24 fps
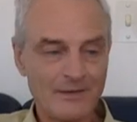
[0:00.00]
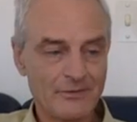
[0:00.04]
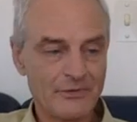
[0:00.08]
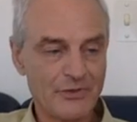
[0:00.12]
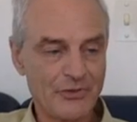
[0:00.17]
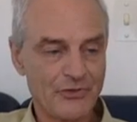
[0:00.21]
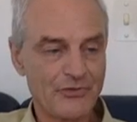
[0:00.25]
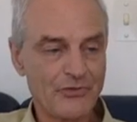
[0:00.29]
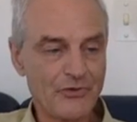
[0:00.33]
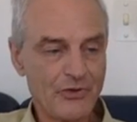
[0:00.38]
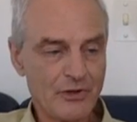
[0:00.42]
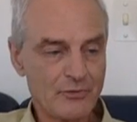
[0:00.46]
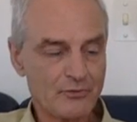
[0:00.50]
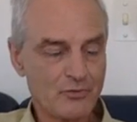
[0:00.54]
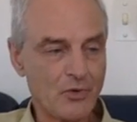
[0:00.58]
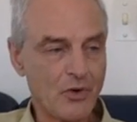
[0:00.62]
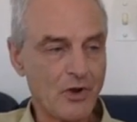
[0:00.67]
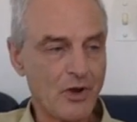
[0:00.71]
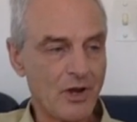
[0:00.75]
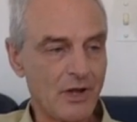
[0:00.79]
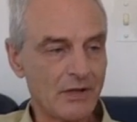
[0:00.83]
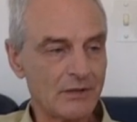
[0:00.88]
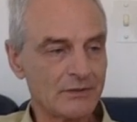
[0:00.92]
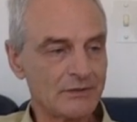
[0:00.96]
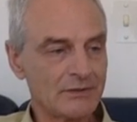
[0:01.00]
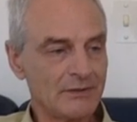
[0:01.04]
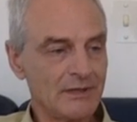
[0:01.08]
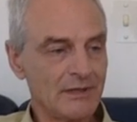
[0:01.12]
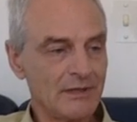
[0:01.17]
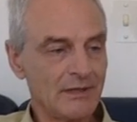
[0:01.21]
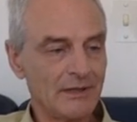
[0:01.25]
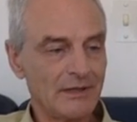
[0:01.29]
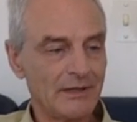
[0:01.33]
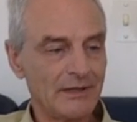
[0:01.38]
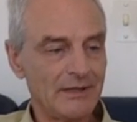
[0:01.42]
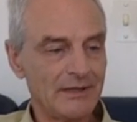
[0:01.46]
The third one
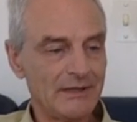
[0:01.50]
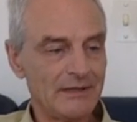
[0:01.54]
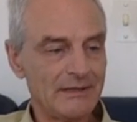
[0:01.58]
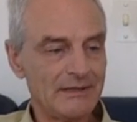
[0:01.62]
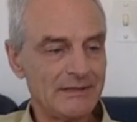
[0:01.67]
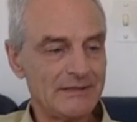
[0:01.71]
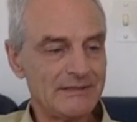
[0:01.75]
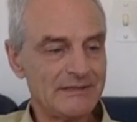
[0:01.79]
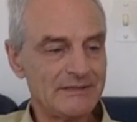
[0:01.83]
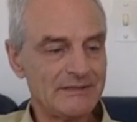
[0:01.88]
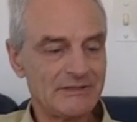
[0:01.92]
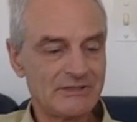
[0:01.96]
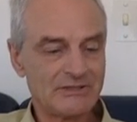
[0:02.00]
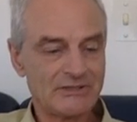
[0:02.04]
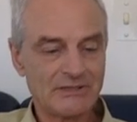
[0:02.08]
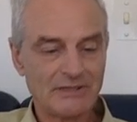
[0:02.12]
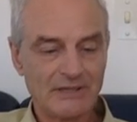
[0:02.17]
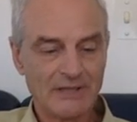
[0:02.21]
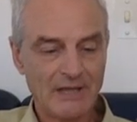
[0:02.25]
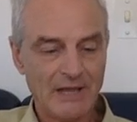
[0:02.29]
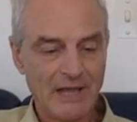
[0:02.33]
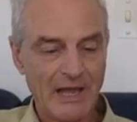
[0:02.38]
is,